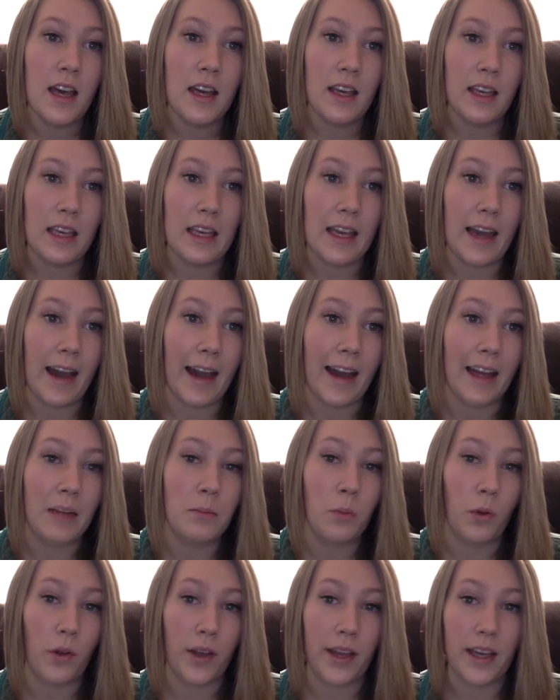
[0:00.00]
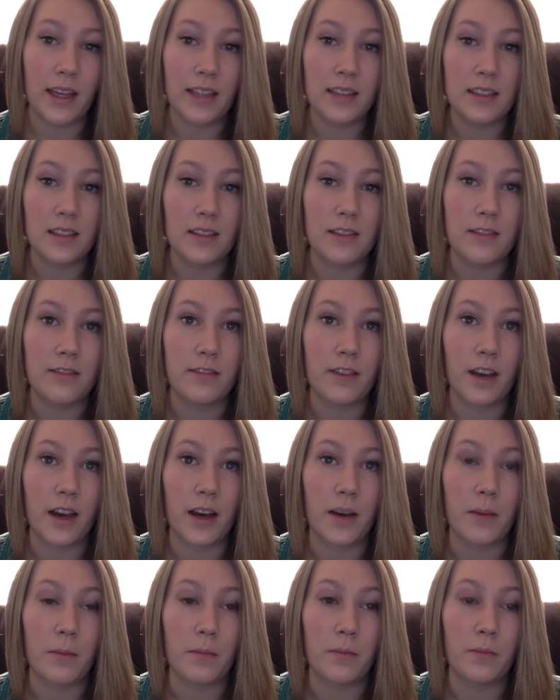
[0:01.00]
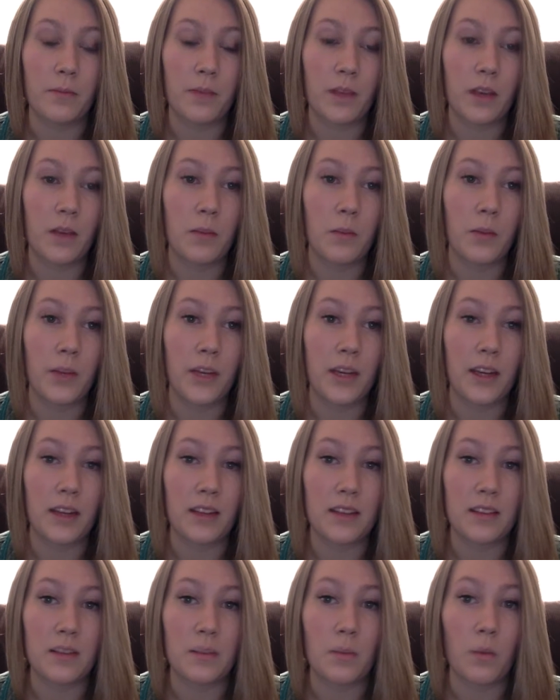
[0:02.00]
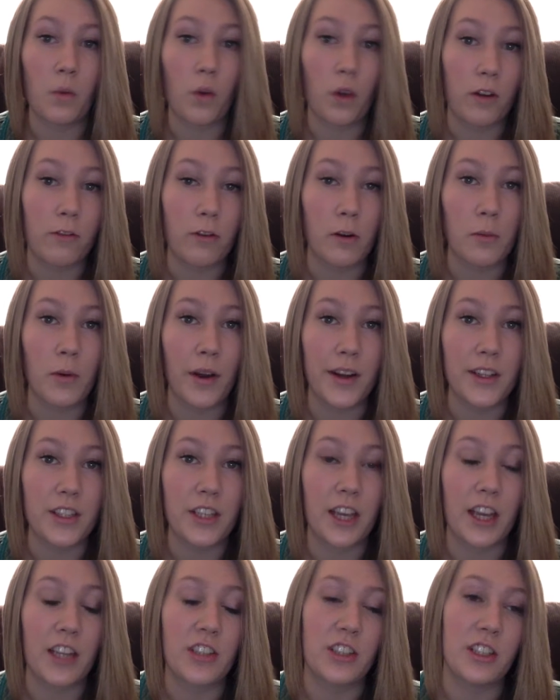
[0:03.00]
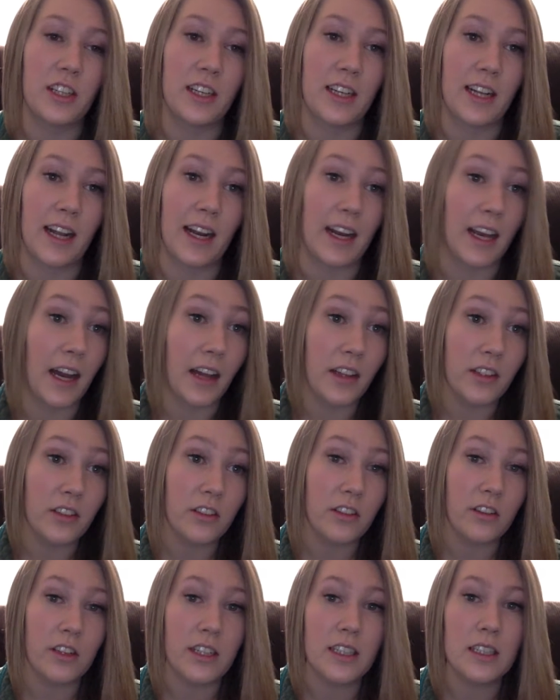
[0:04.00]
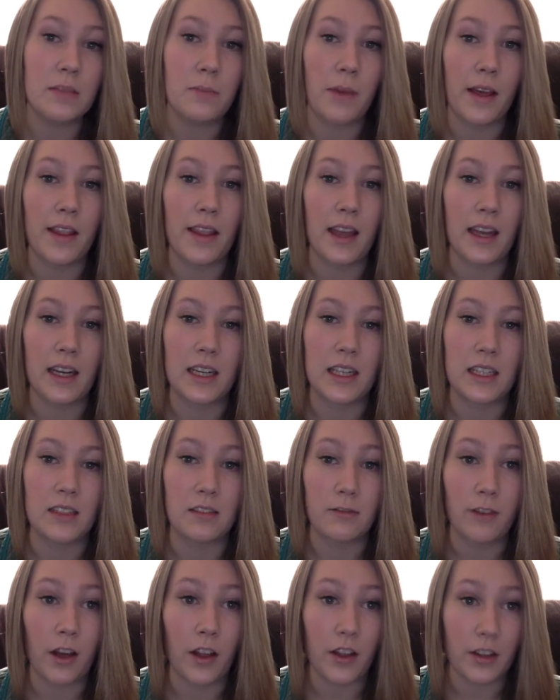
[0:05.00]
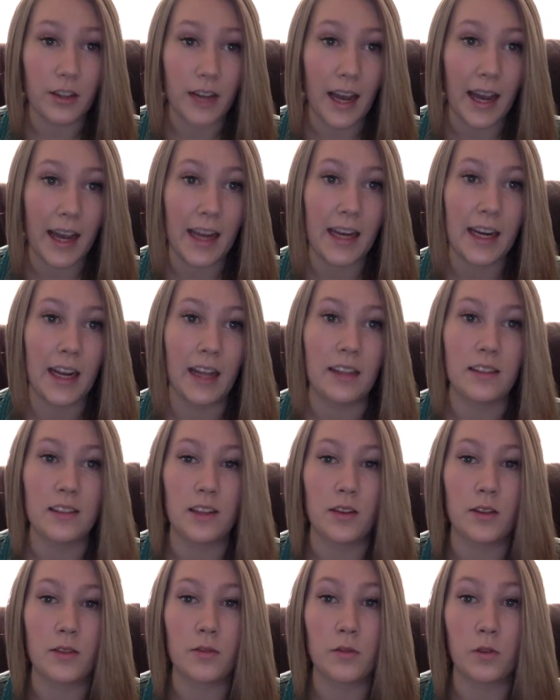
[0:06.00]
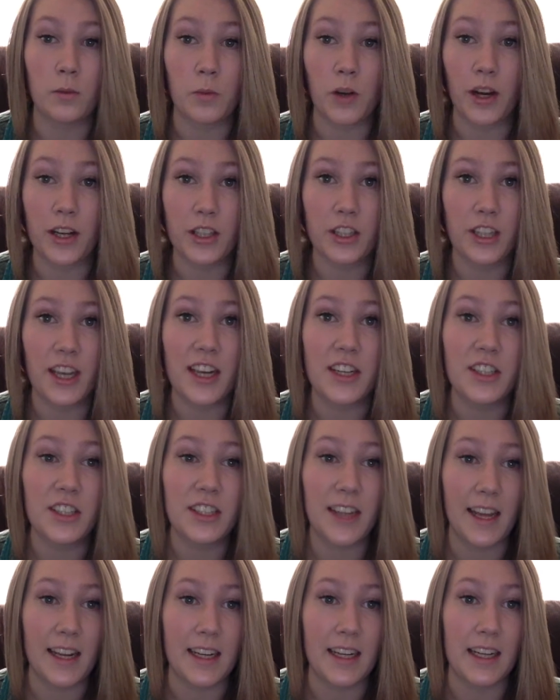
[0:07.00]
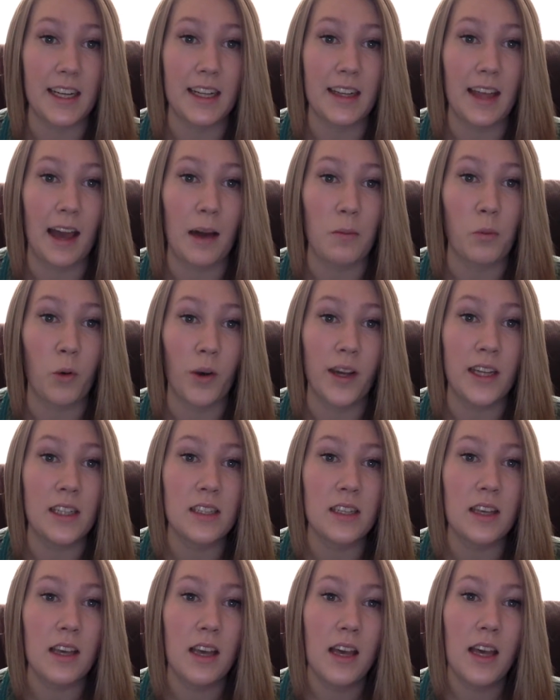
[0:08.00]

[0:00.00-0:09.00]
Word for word: He had plans of um, completing some more formal education and getting other degrees, but then his father died, and so his formal education ended at that point.